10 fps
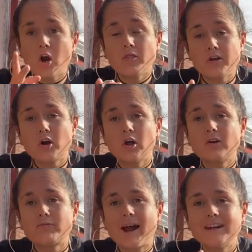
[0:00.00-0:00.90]
the colour
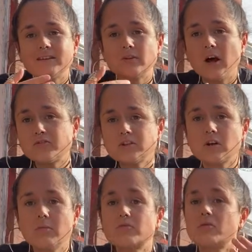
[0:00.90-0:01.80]
red. It will often
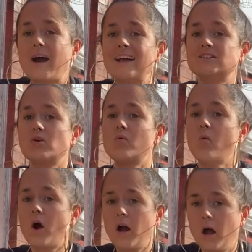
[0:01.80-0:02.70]
come through as the
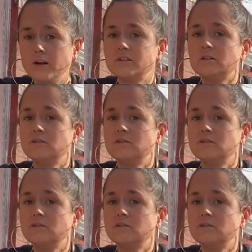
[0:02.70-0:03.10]
word.